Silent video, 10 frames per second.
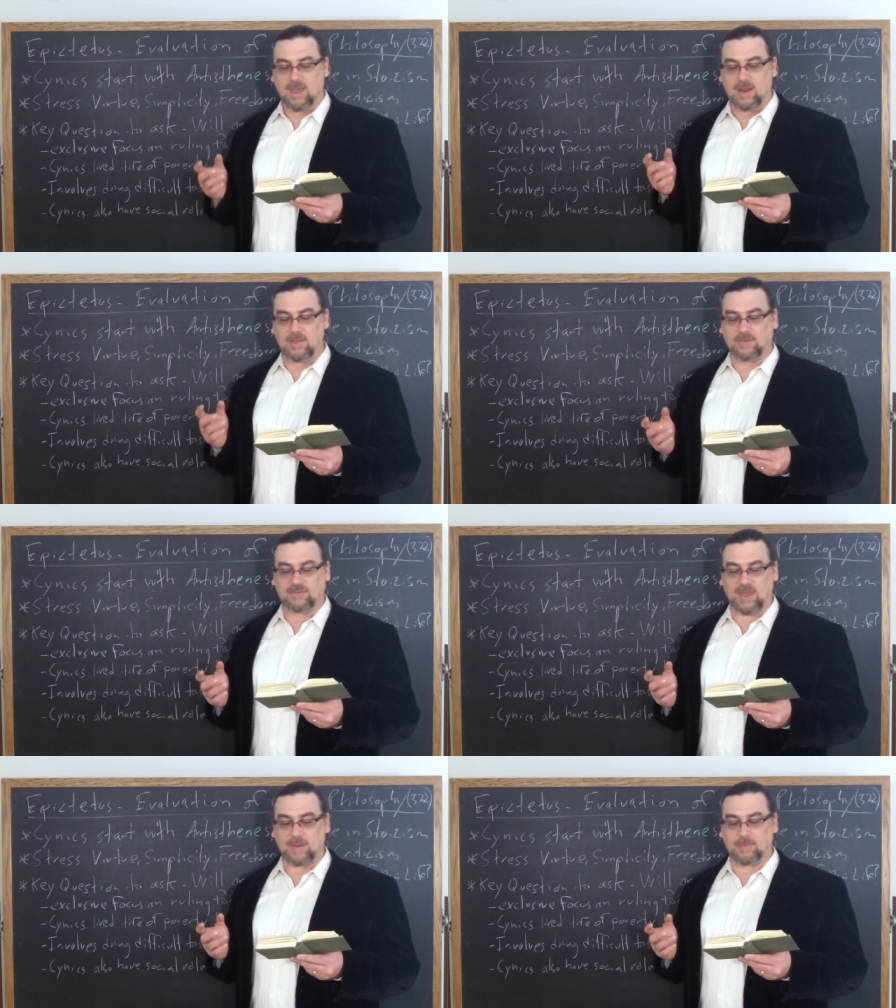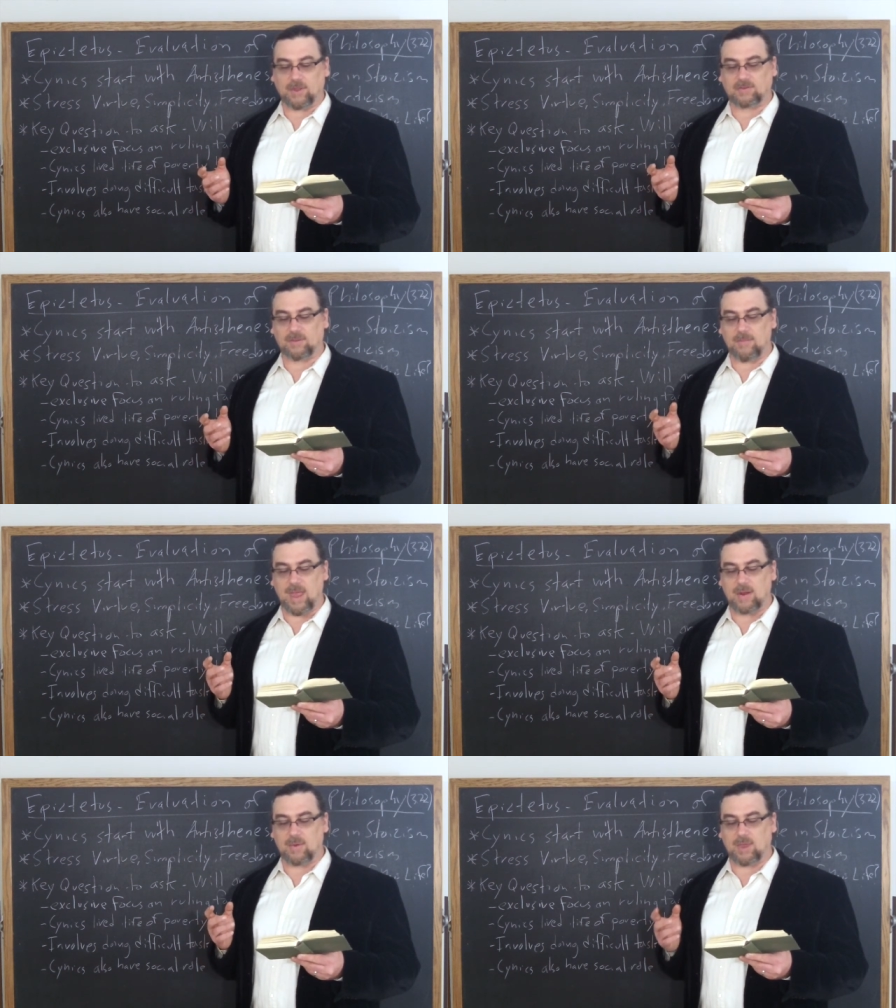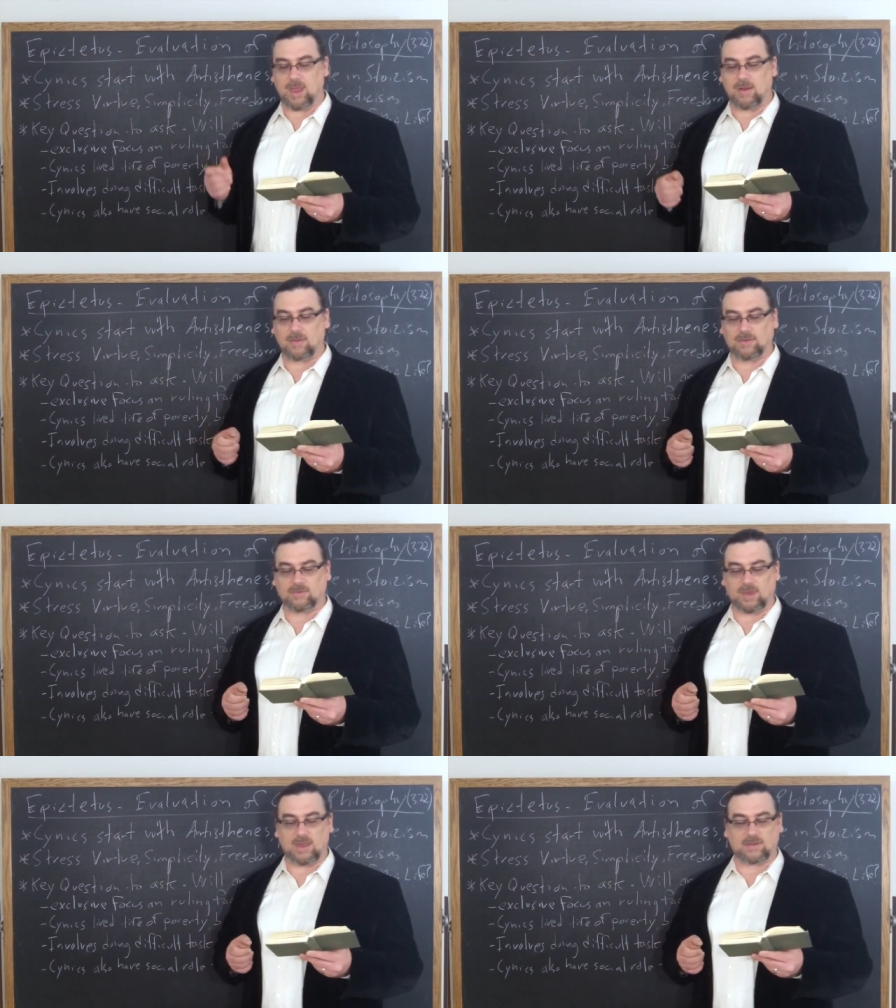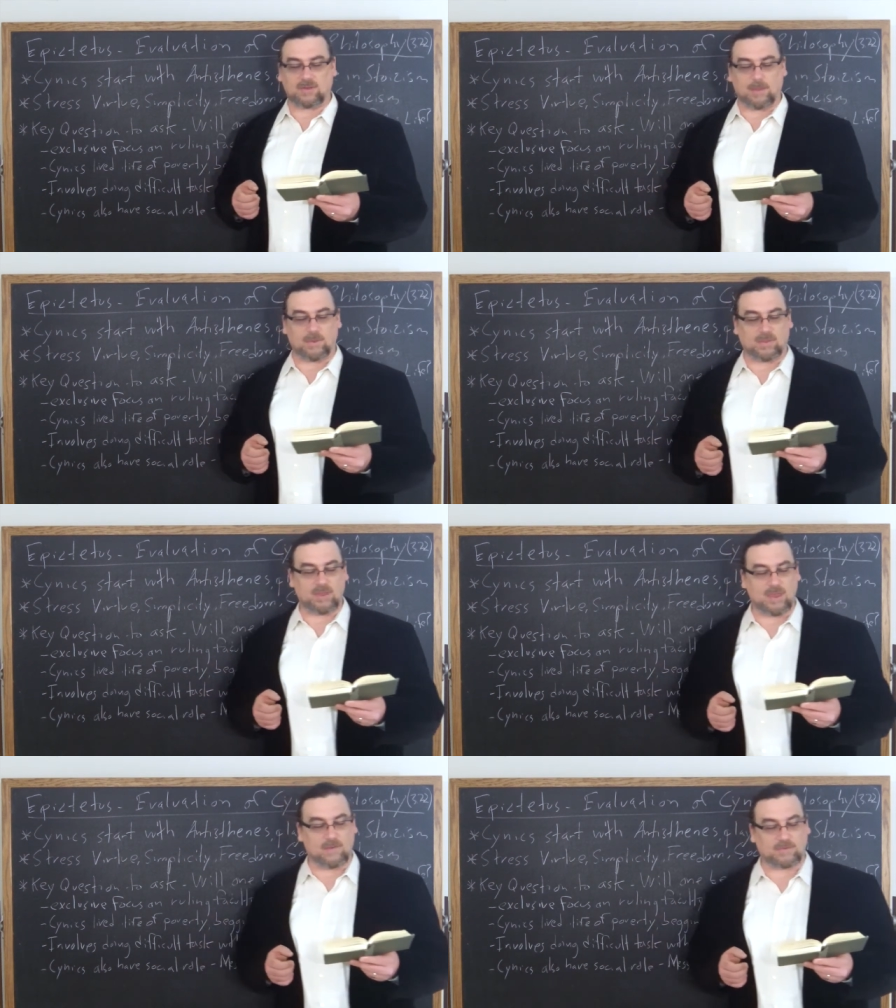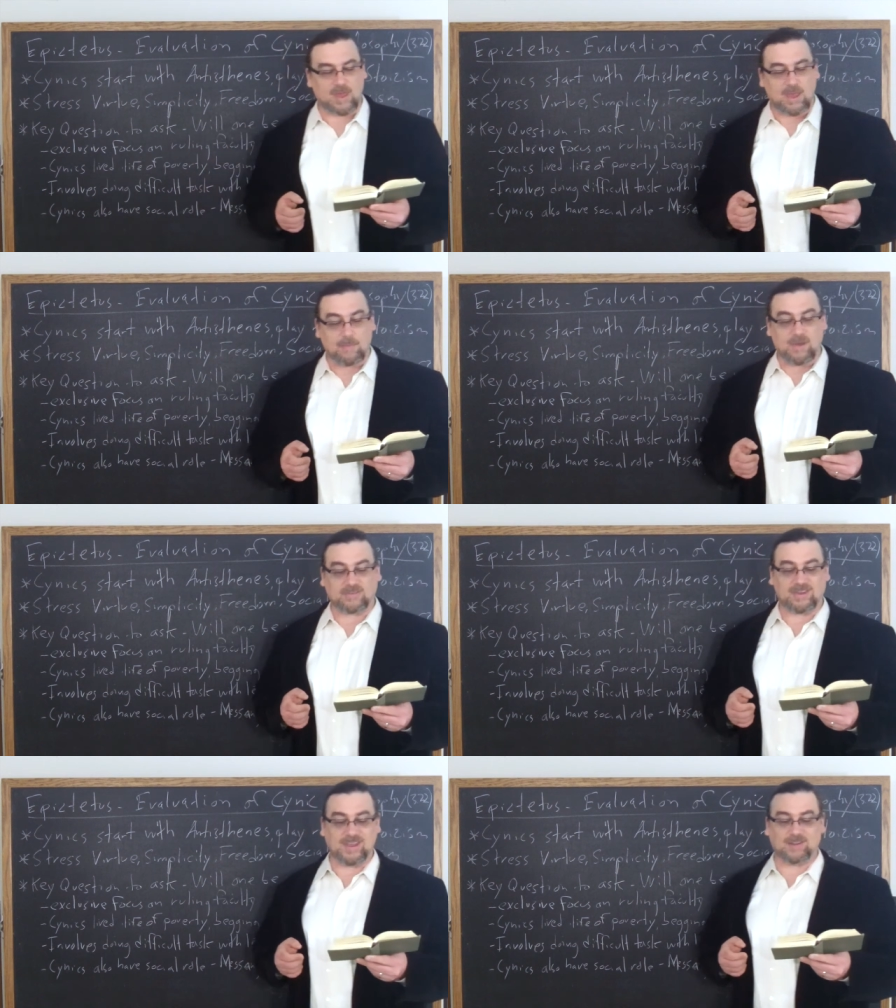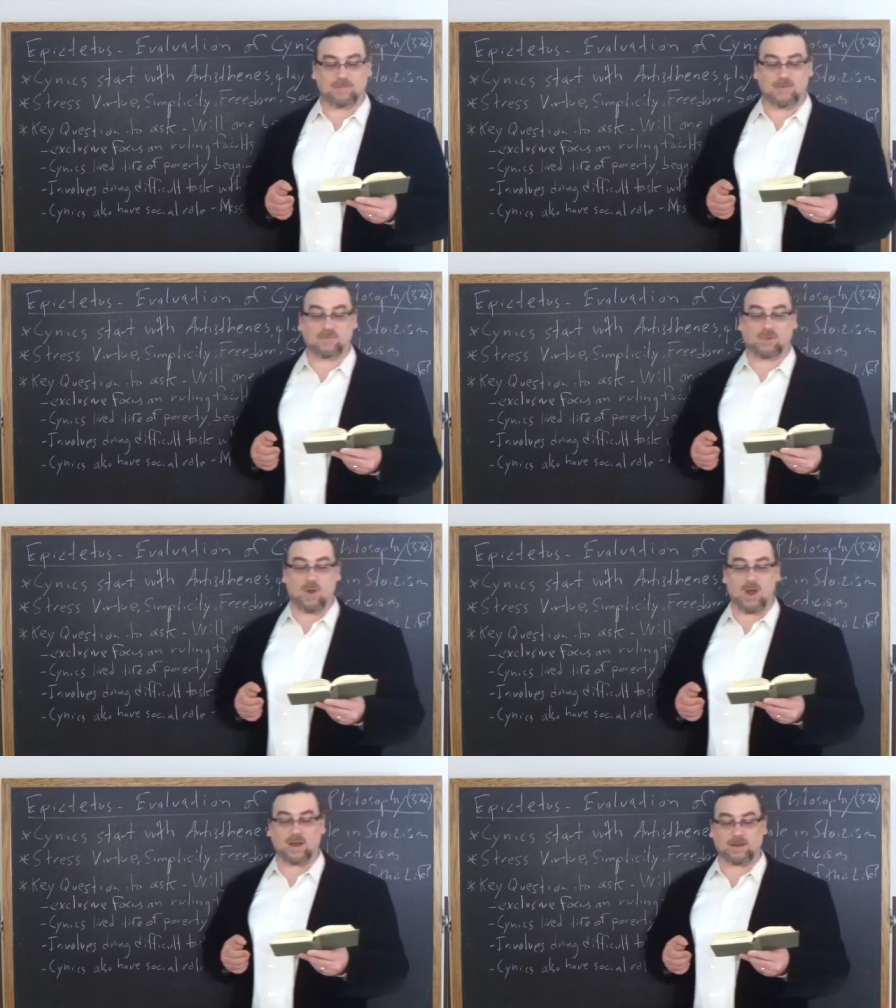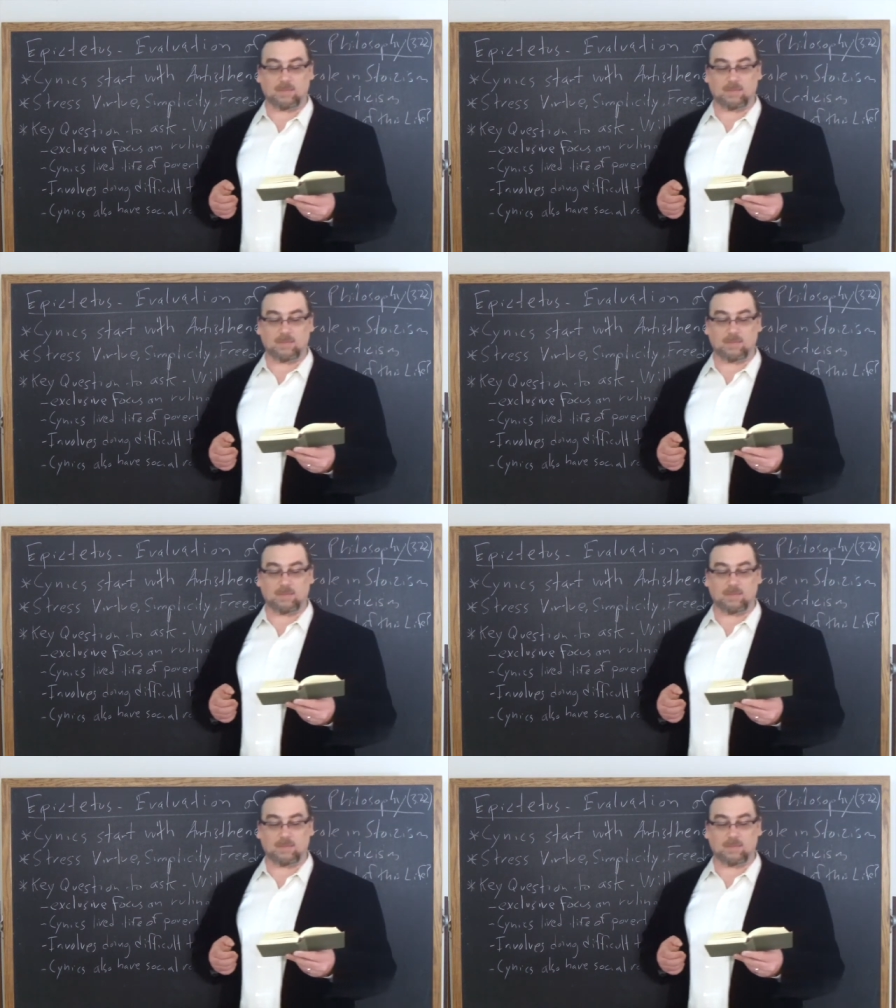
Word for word: And in the second place, the man who carelessly gets up and leaves must needs be flogged.